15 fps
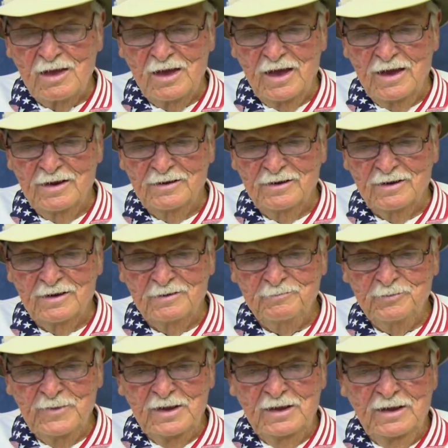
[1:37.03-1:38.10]
And
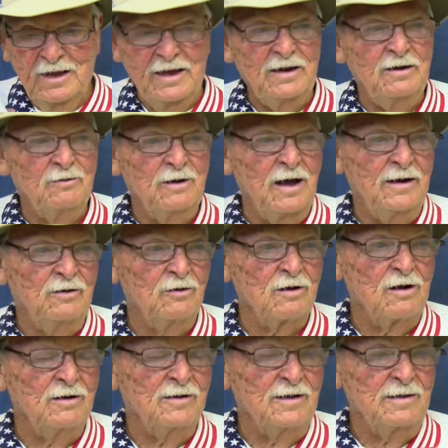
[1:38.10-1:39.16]
I'd hook
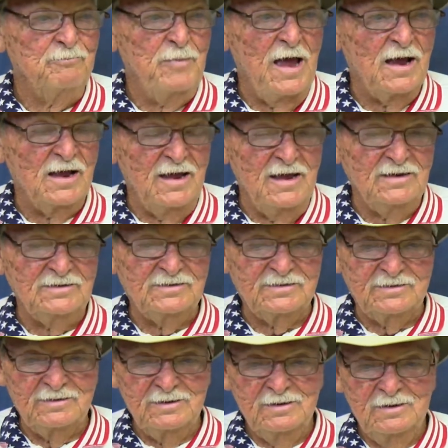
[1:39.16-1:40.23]
onto the back of
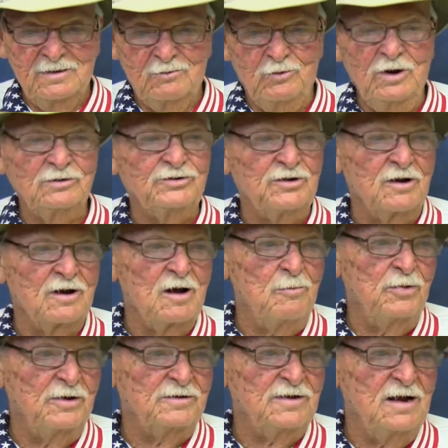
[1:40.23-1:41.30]
Ed's wheelchair a
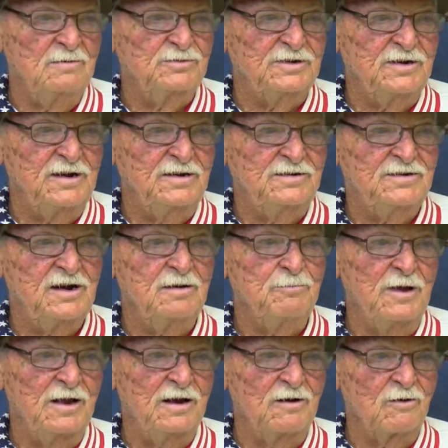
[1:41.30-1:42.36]
couple of times, and he'd tug
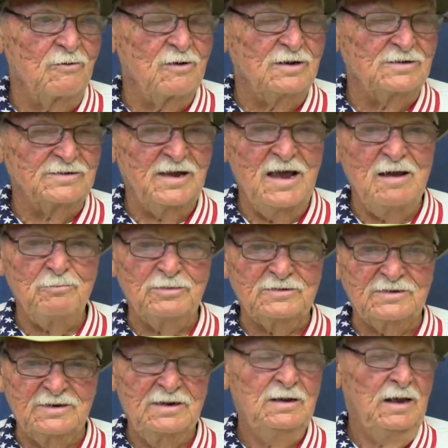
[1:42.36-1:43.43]
me clear across
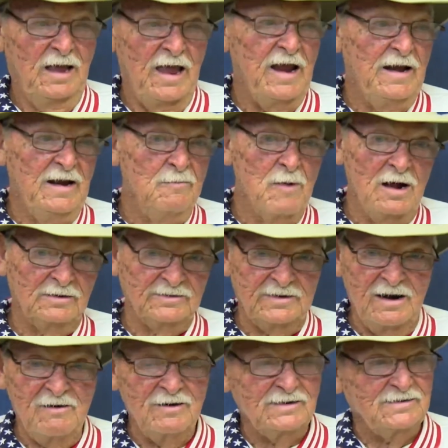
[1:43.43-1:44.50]
campus, 80 miles an
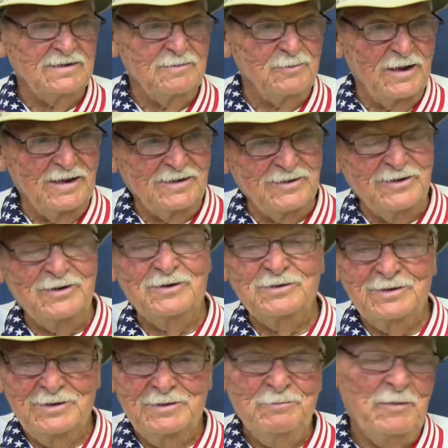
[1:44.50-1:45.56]
hour it seemed like, you know.
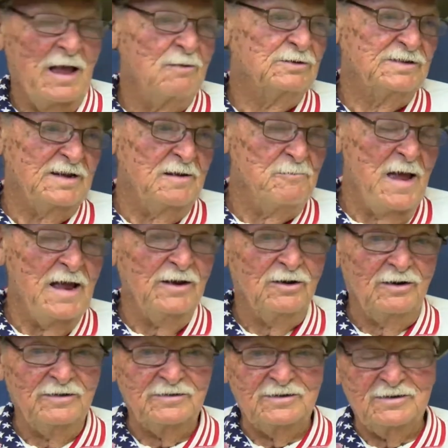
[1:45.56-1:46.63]
I was in a
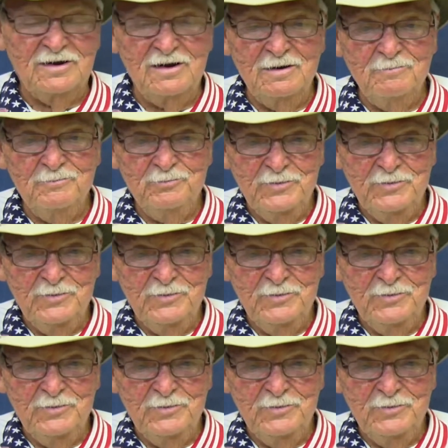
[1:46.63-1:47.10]
manual at the time.